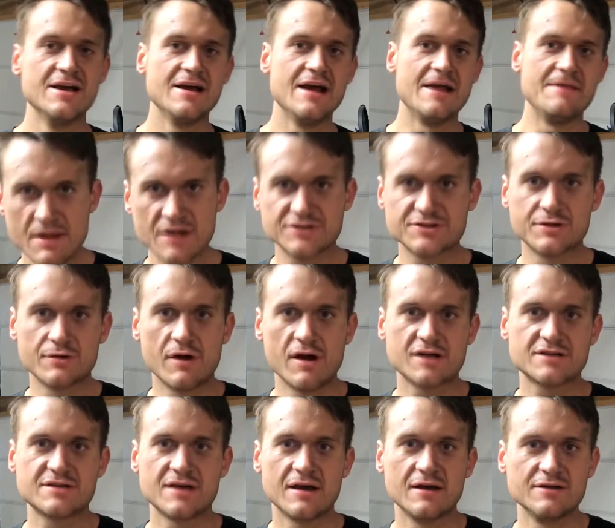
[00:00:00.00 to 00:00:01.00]
and mounts the
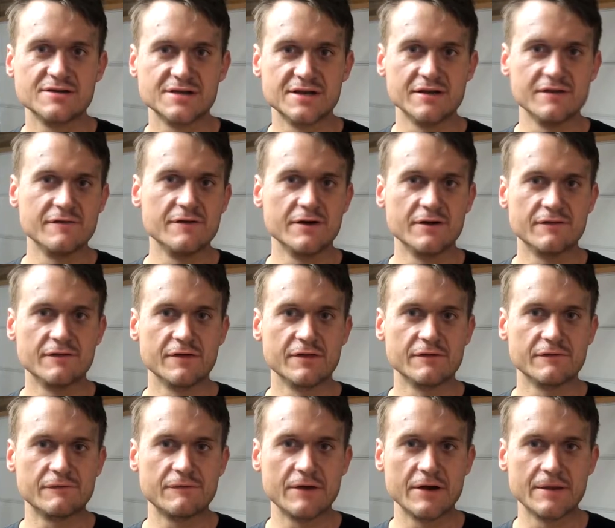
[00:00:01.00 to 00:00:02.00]
rock sliders into the very front
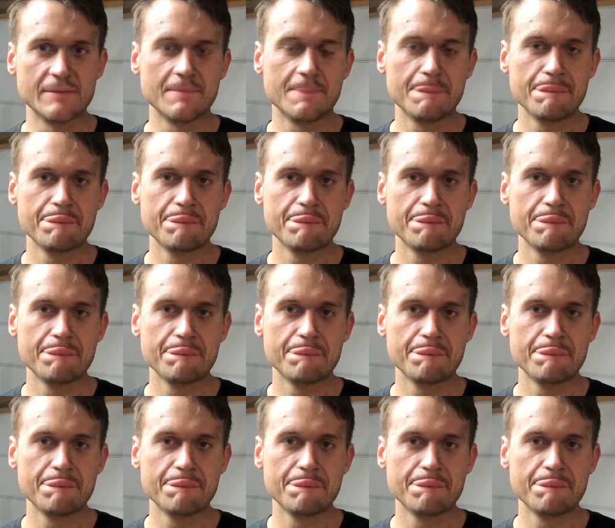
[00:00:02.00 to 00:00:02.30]
of the frame.